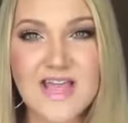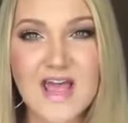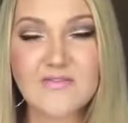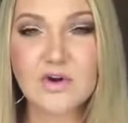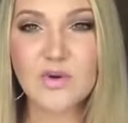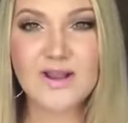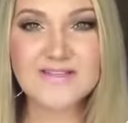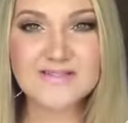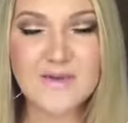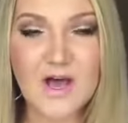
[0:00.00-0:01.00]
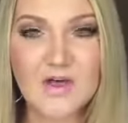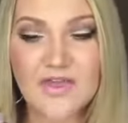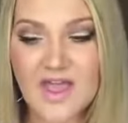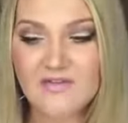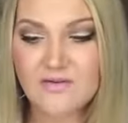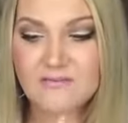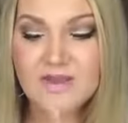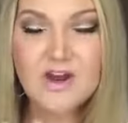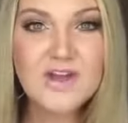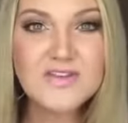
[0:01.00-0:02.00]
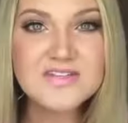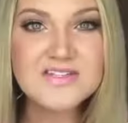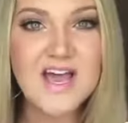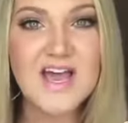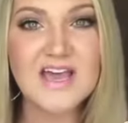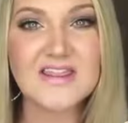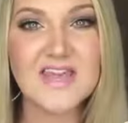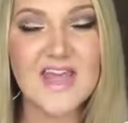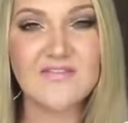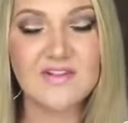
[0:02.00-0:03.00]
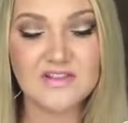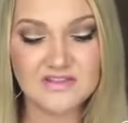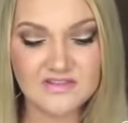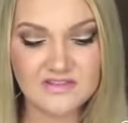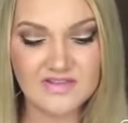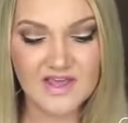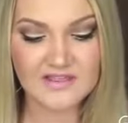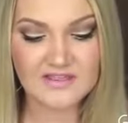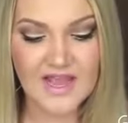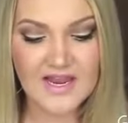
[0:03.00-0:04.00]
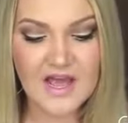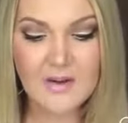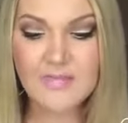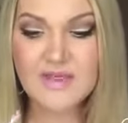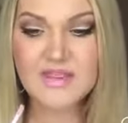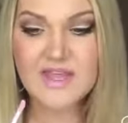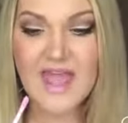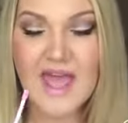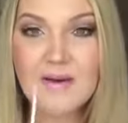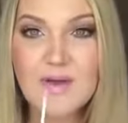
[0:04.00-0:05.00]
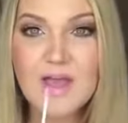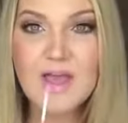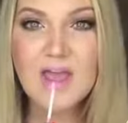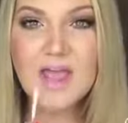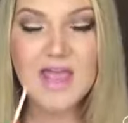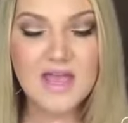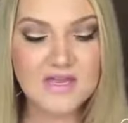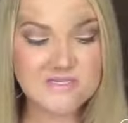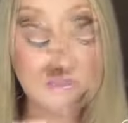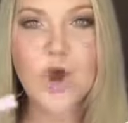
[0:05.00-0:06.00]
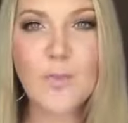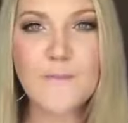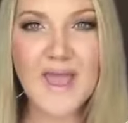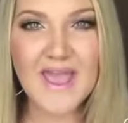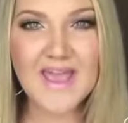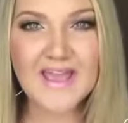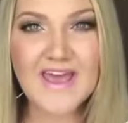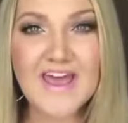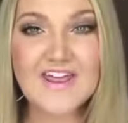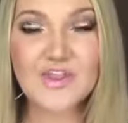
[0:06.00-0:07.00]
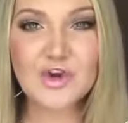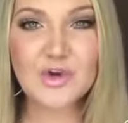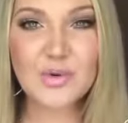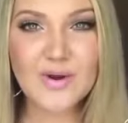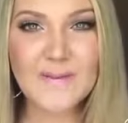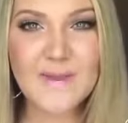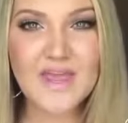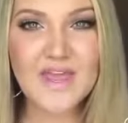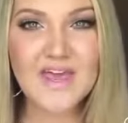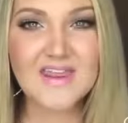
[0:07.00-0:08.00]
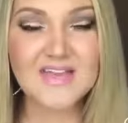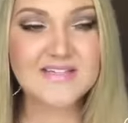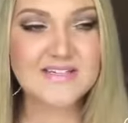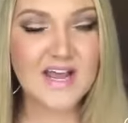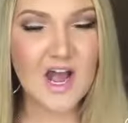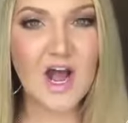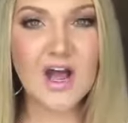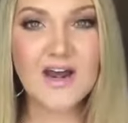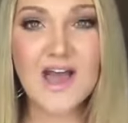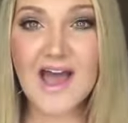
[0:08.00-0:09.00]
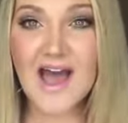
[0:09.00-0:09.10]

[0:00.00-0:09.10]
they have a great smell. They have a mirror on the side. They light up in the cap, and they're opaque. They're creamy. They stay on.